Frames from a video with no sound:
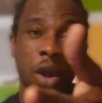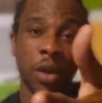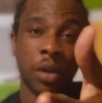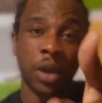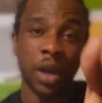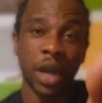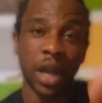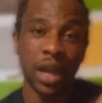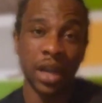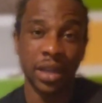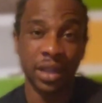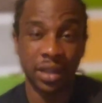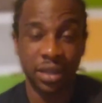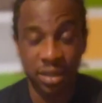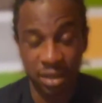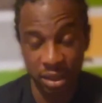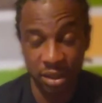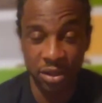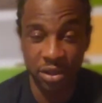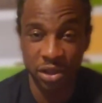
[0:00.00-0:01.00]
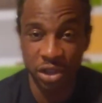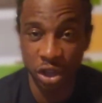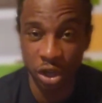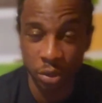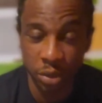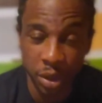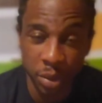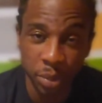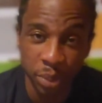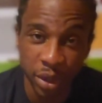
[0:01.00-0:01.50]
Ladies,
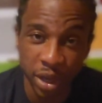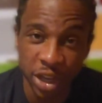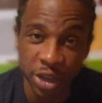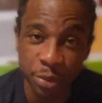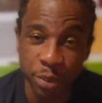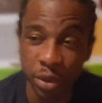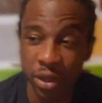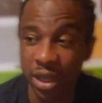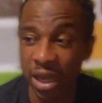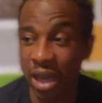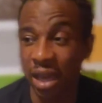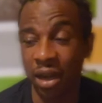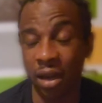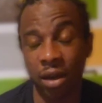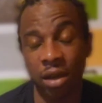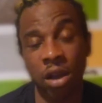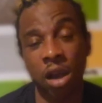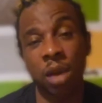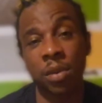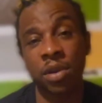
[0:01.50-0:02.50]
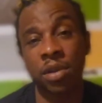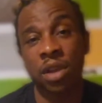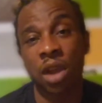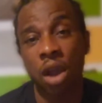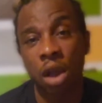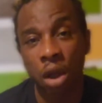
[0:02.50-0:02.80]
gentlemen, please put down in the comments,